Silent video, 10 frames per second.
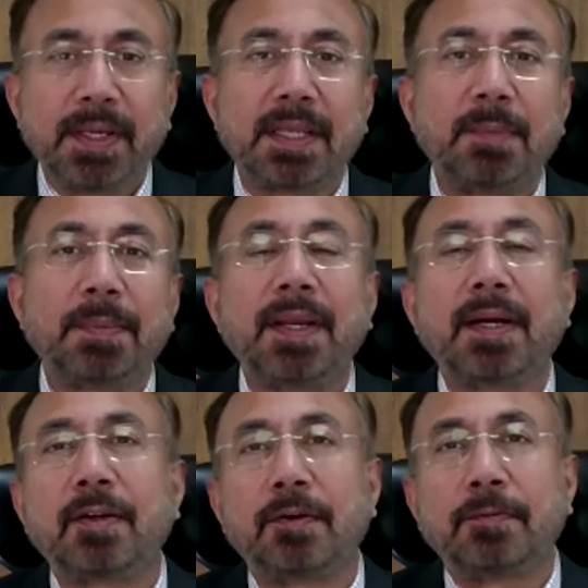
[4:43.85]
some
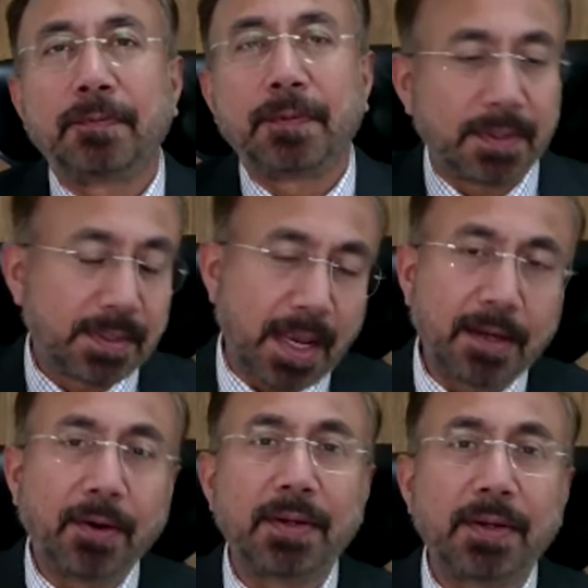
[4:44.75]
connect of uh,
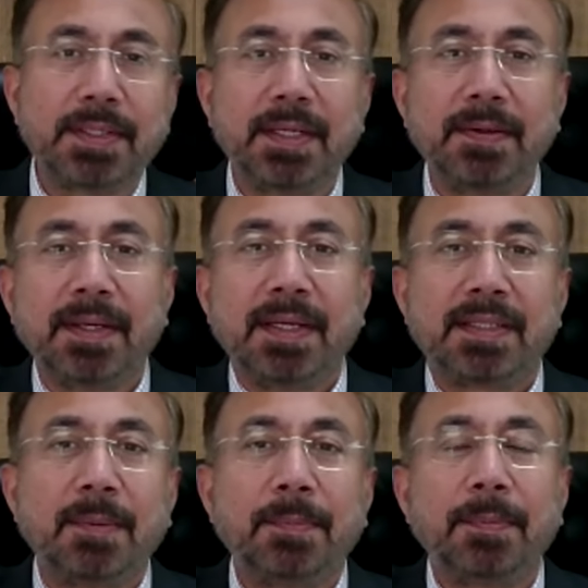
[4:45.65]
psychology,
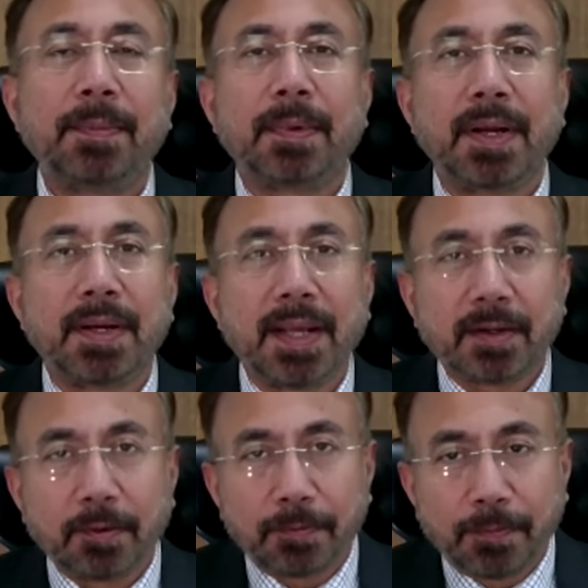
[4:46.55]
some
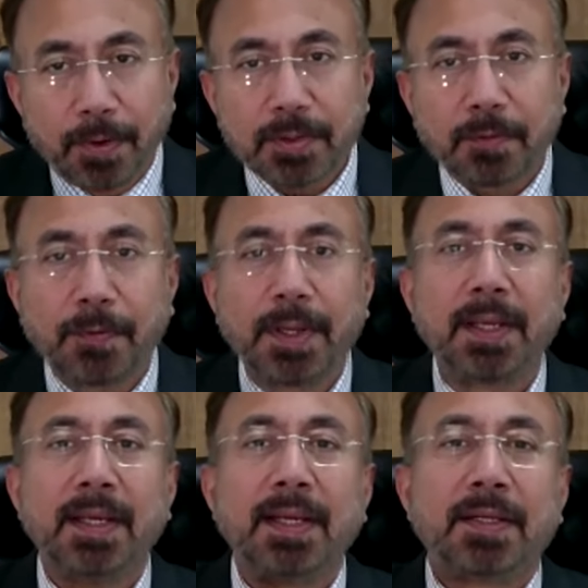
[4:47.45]
connect of philosophy,